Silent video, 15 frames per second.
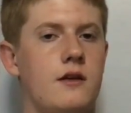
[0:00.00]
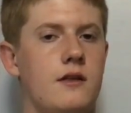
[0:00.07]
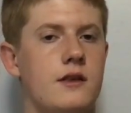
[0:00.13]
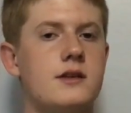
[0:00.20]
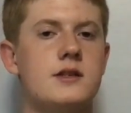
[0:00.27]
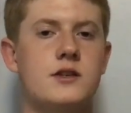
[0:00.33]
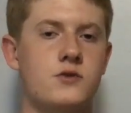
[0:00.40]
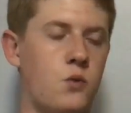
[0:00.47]

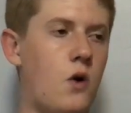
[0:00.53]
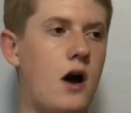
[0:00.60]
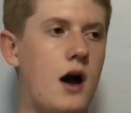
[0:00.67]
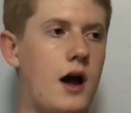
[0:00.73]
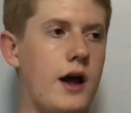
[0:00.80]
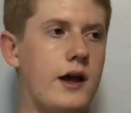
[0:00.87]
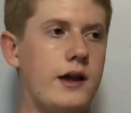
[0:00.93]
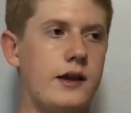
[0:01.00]
this is
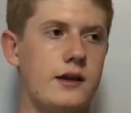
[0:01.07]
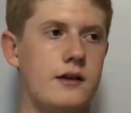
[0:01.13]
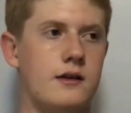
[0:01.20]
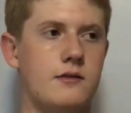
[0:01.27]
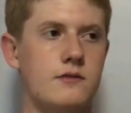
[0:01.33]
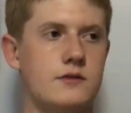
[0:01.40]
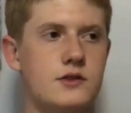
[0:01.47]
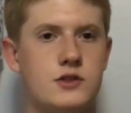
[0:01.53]
why
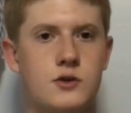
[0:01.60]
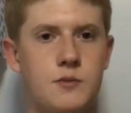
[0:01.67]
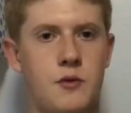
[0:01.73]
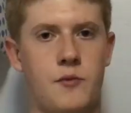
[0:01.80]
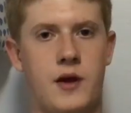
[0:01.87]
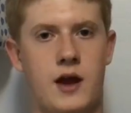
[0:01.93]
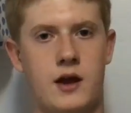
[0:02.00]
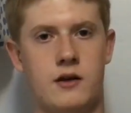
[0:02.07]

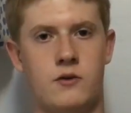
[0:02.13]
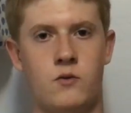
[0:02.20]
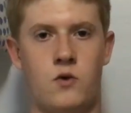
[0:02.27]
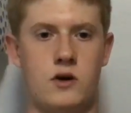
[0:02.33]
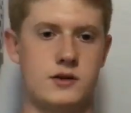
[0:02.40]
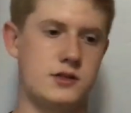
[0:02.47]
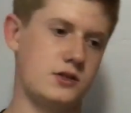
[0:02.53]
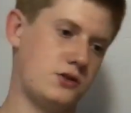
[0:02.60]
Superman
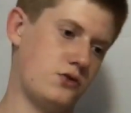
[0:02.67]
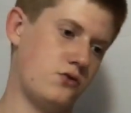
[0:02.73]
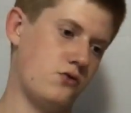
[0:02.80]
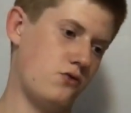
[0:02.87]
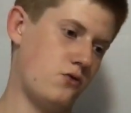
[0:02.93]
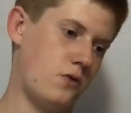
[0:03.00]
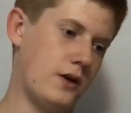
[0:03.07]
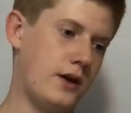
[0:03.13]
wants
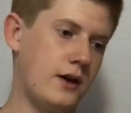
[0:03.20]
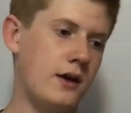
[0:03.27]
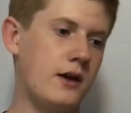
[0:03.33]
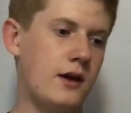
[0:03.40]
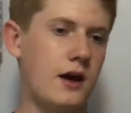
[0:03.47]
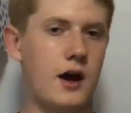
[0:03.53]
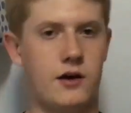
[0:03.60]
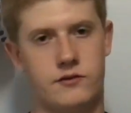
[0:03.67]
to
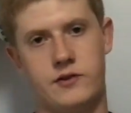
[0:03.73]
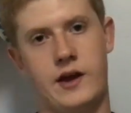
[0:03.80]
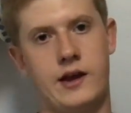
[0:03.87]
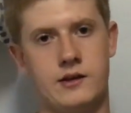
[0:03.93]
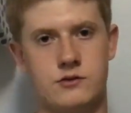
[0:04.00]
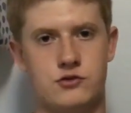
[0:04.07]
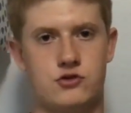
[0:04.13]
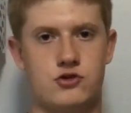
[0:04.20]

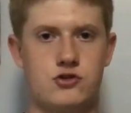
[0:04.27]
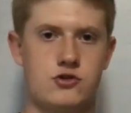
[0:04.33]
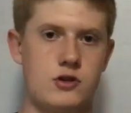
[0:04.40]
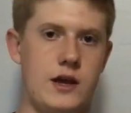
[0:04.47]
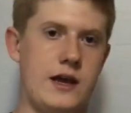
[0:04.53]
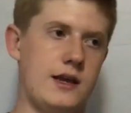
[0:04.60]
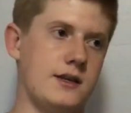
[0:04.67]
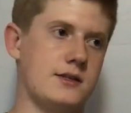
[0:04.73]
avenge
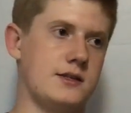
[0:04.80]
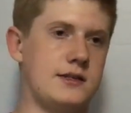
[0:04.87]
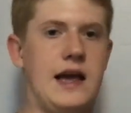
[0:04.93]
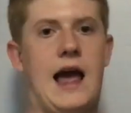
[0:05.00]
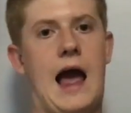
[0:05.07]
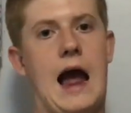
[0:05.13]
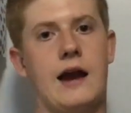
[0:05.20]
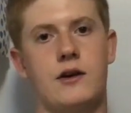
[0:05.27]
his
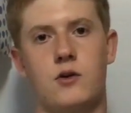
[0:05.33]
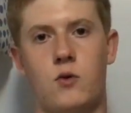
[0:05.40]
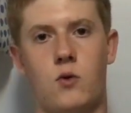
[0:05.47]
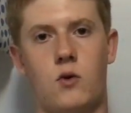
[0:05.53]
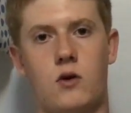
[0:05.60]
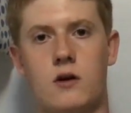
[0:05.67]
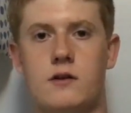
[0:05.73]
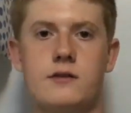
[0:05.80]
dad,
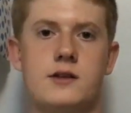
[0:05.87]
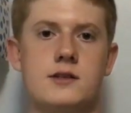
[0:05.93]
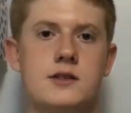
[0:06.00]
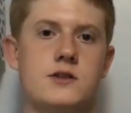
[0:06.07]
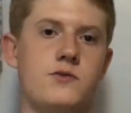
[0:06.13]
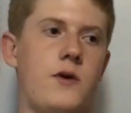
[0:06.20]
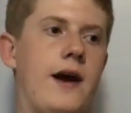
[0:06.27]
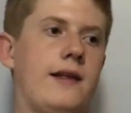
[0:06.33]
or this
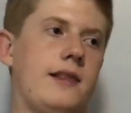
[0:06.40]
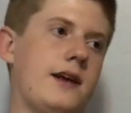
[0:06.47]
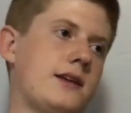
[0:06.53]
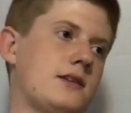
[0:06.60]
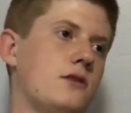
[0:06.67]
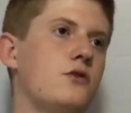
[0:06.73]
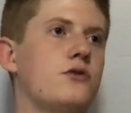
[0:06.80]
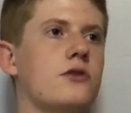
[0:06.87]
is why Lex
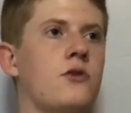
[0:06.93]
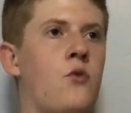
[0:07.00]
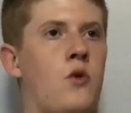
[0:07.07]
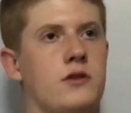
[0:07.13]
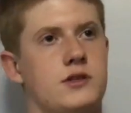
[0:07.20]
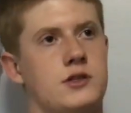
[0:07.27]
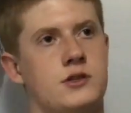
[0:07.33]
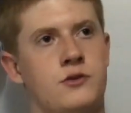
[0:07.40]
Luthor
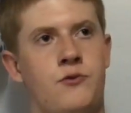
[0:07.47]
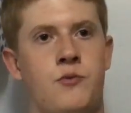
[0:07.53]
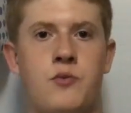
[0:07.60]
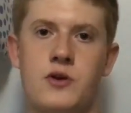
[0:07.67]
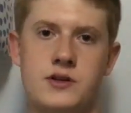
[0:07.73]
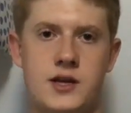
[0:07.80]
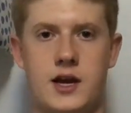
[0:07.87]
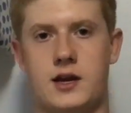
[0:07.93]
wants to
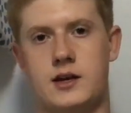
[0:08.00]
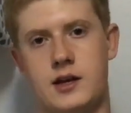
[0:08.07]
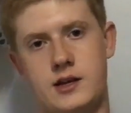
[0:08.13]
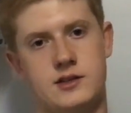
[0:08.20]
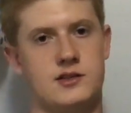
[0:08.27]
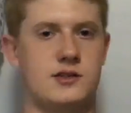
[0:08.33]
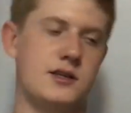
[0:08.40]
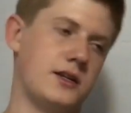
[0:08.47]
protect
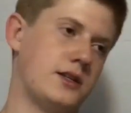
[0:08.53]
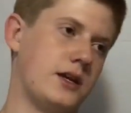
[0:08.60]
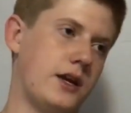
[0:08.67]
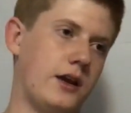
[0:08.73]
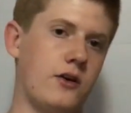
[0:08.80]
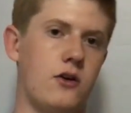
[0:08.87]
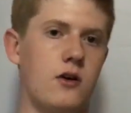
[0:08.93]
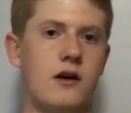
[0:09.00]
his
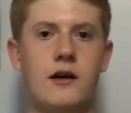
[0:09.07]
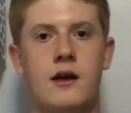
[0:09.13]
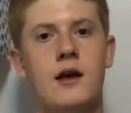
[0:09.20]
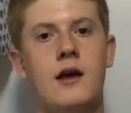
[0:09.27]
city, or